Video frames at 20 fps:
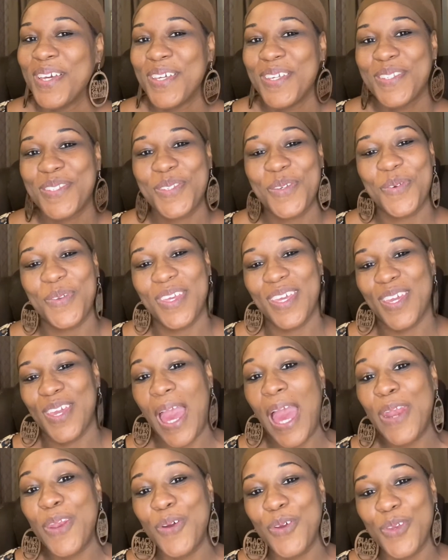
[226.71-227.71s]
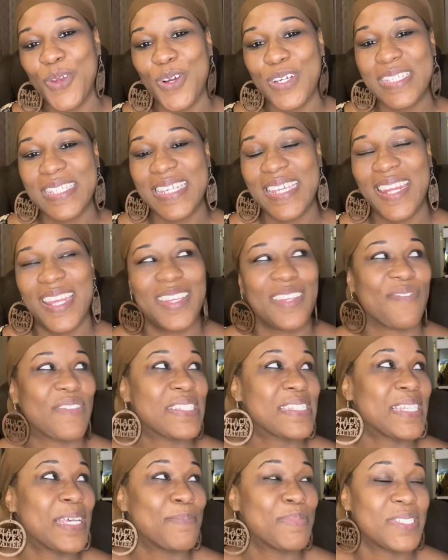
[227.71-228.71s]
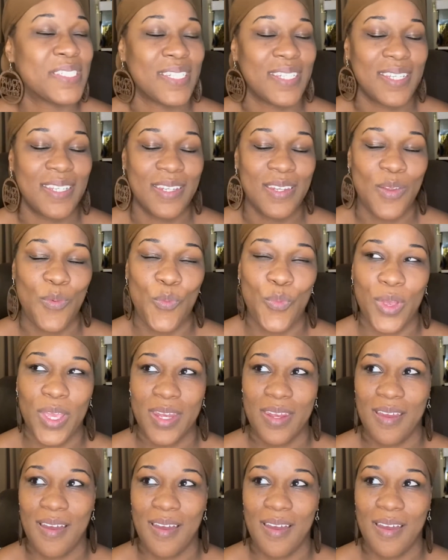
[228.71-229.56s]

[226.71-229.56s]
So yeah, I know y'all seen at the reception when